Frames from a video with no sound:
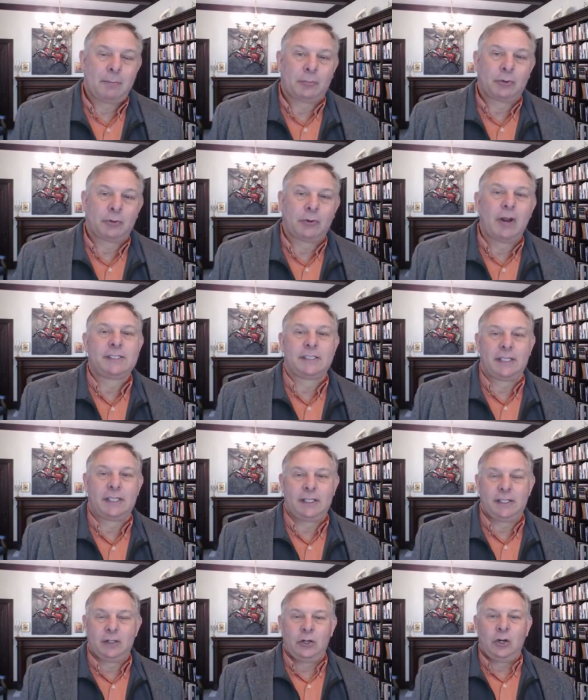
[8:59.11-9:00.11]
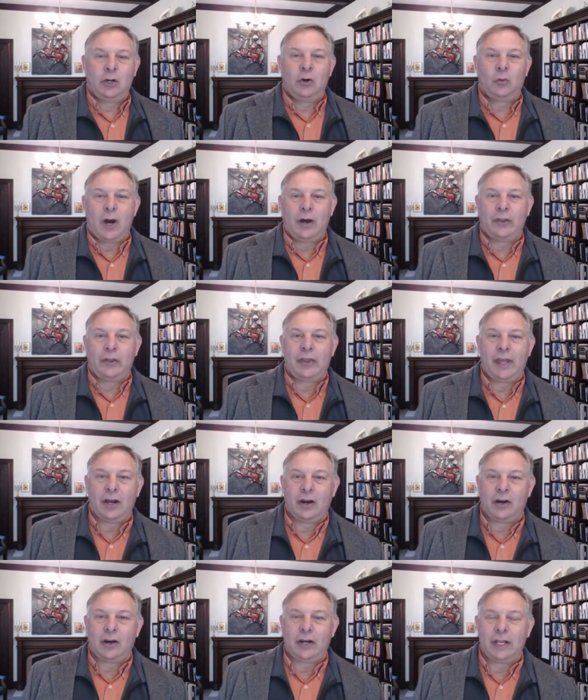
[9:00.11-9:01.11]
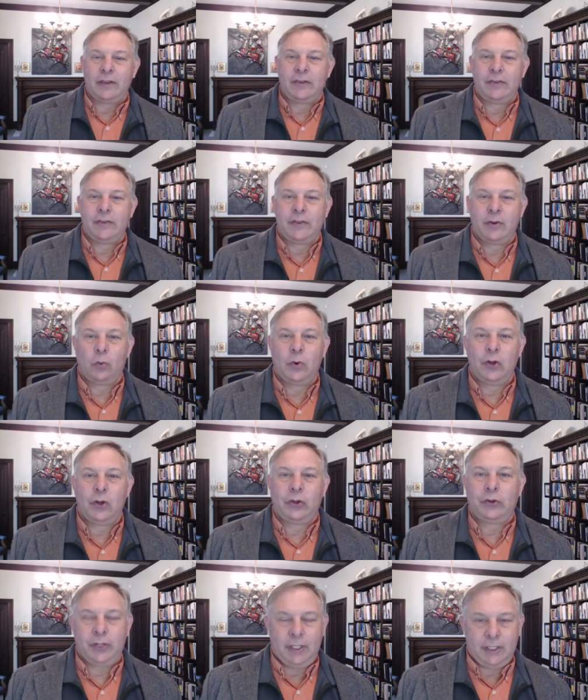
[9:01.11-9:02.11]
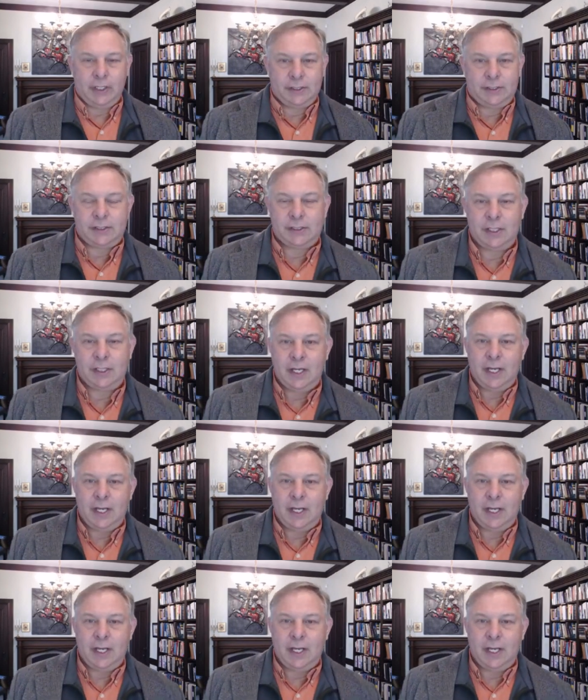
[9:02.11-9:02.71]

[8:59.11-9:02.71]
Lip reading: present while they are in the wilderness,